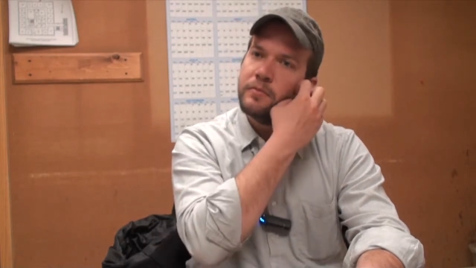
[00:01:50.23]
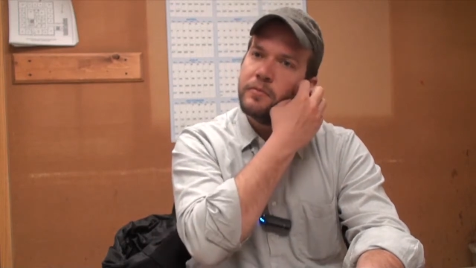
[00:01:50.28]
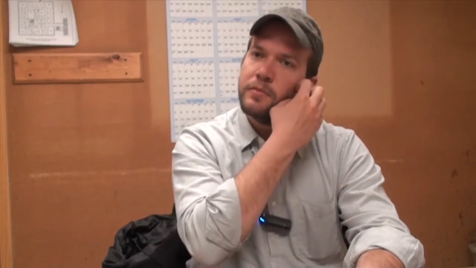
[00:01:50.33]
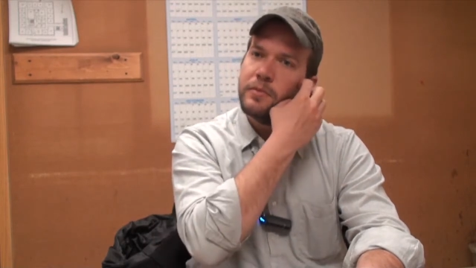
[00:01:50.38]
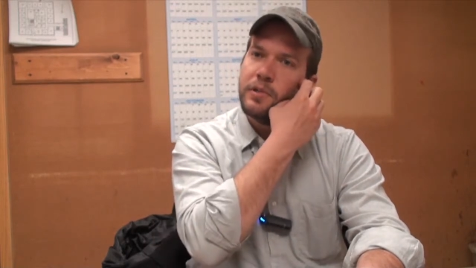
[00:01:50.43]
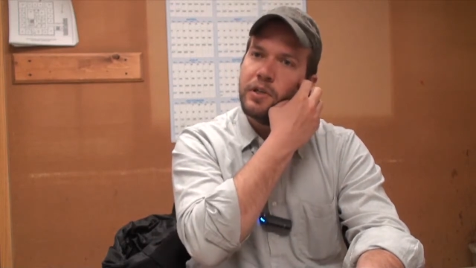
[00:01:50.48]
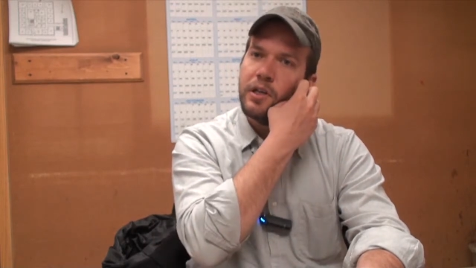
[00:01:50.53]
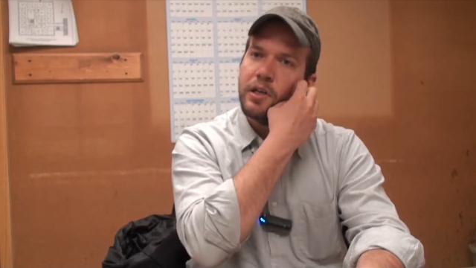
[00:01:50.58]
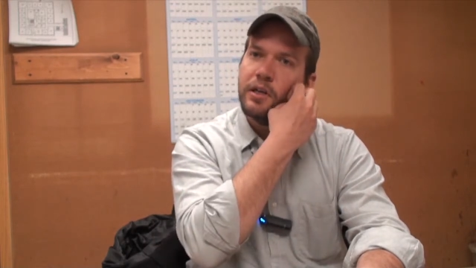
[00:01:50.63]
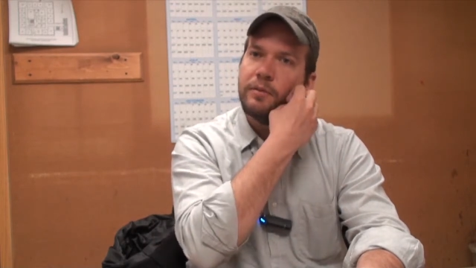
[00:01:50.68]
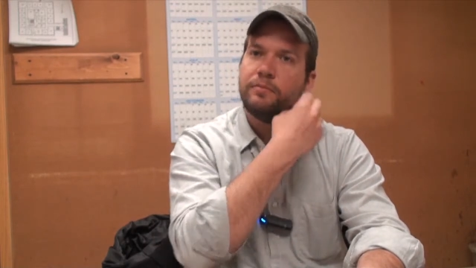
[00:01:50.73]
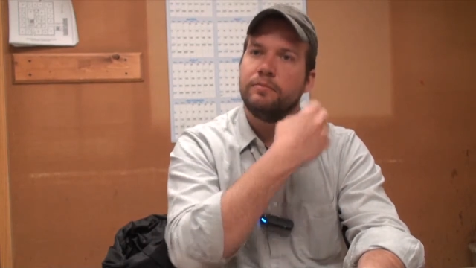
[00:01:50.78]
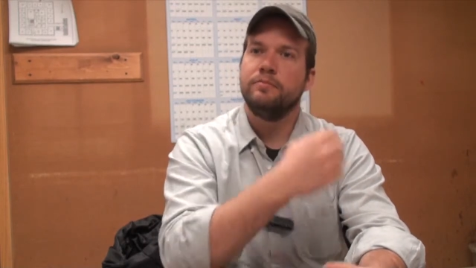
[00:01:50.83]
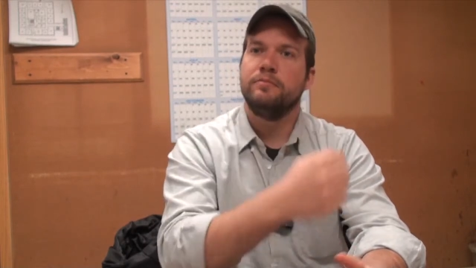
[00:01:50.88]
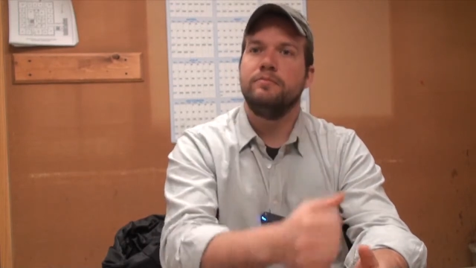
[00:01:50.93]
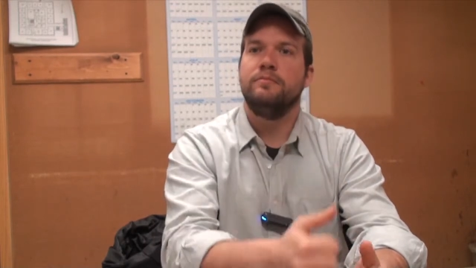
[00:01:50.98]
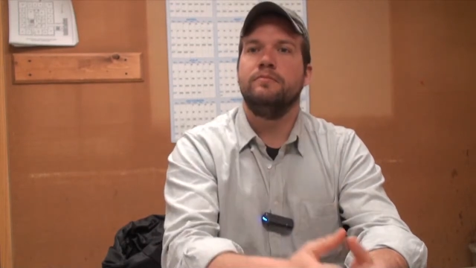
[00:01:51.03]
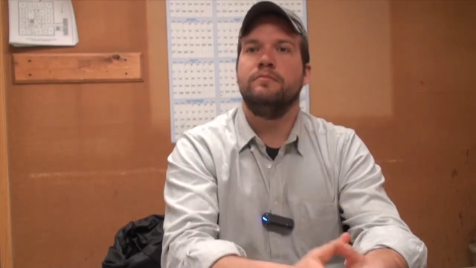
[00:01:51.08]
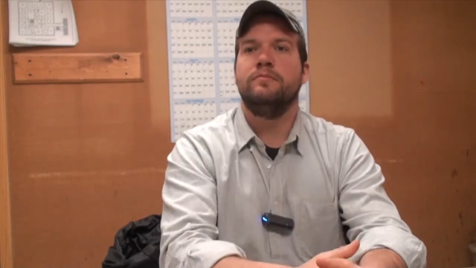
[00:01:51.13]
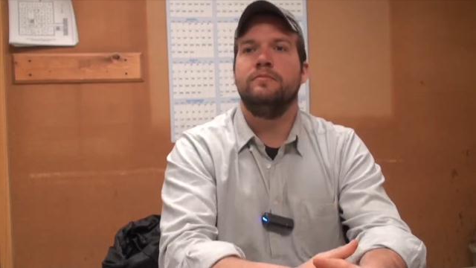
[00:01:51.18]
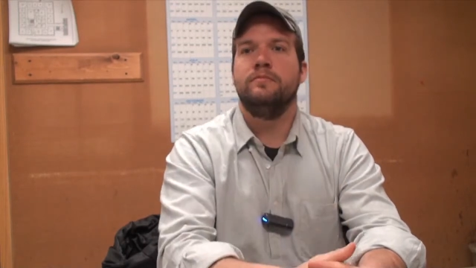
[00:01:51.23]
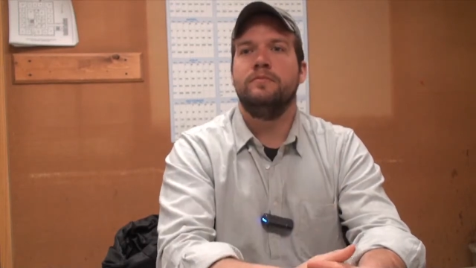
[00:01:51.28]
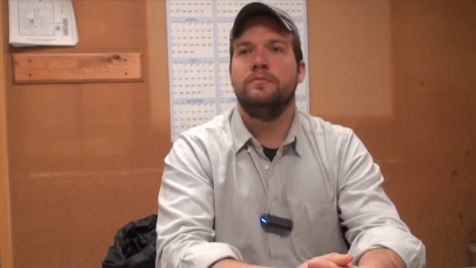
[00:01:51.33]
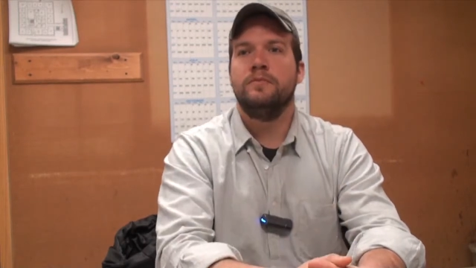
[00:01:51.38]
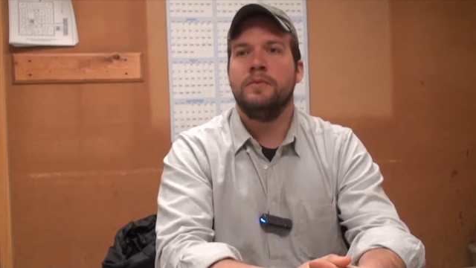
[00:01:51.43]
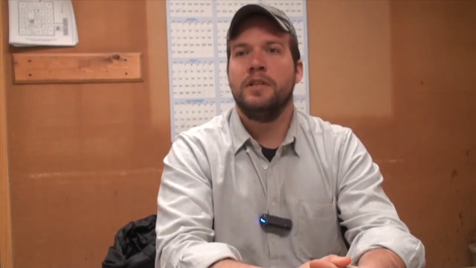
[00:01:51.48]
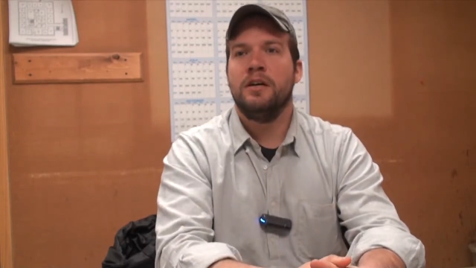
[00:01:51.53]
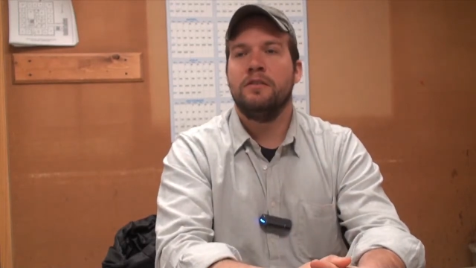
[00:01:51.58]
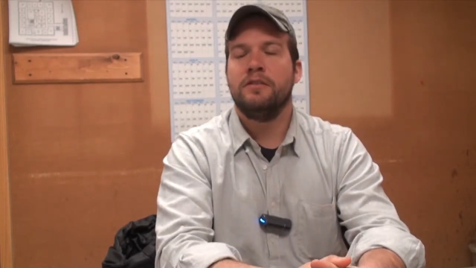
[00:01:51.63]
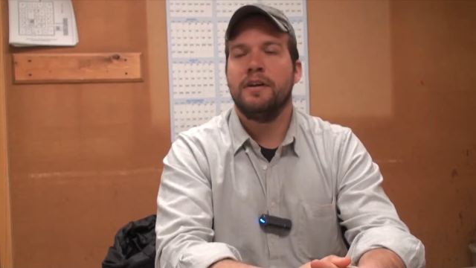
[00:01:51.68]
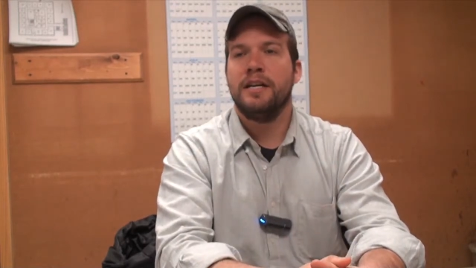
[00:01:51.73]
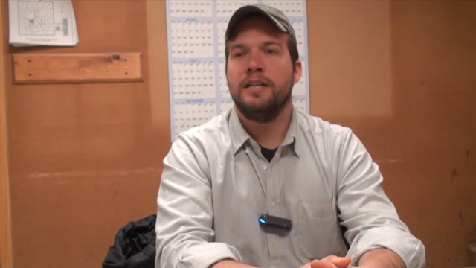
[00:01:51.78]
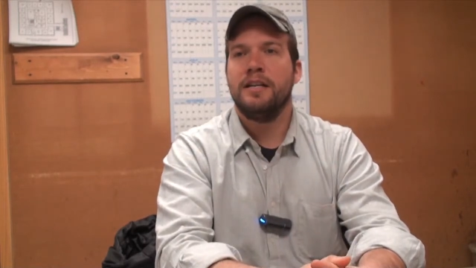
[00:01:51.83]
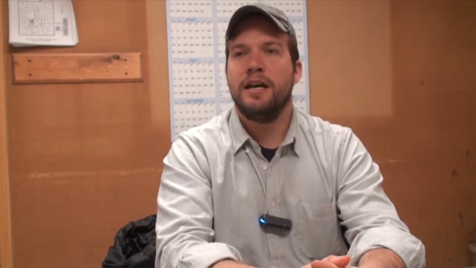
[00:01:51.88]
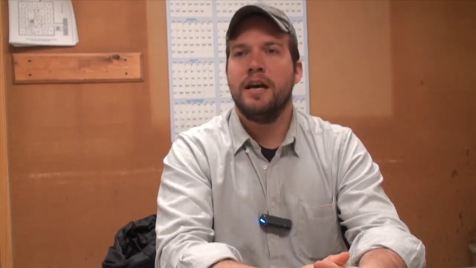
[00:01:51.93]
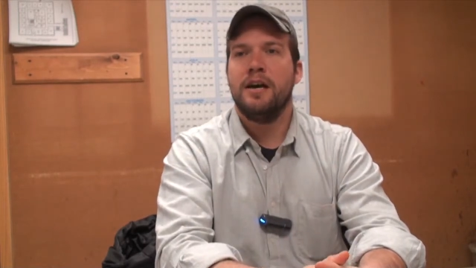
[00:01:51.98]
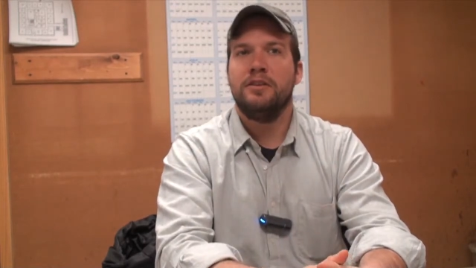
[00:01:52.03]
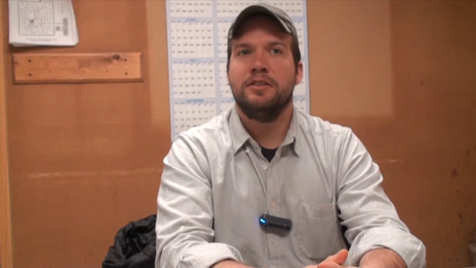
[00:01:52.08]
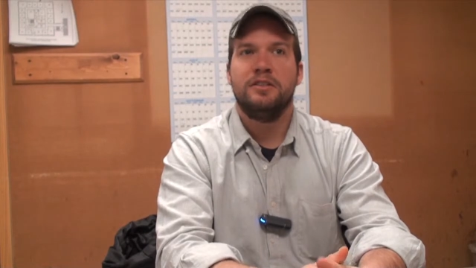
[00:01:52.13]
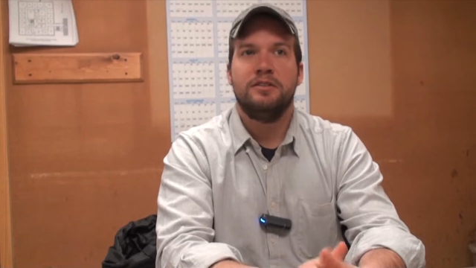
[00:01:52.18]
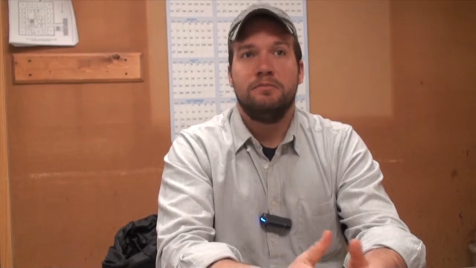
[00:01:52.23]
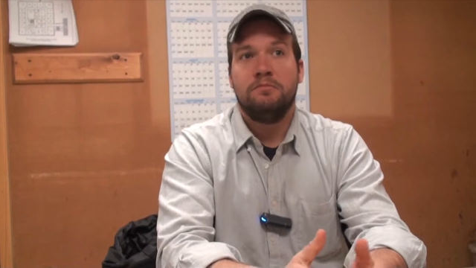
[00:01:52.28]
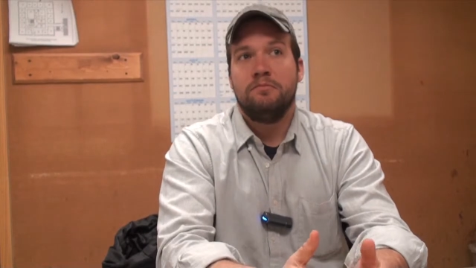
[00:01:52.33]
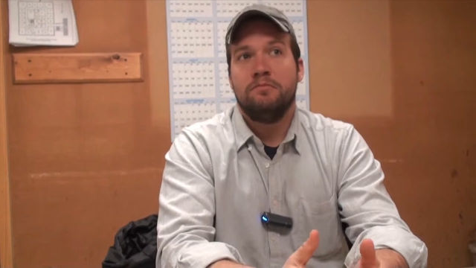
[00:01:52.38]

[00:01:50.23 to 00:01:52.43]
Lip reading: Okay. Right now,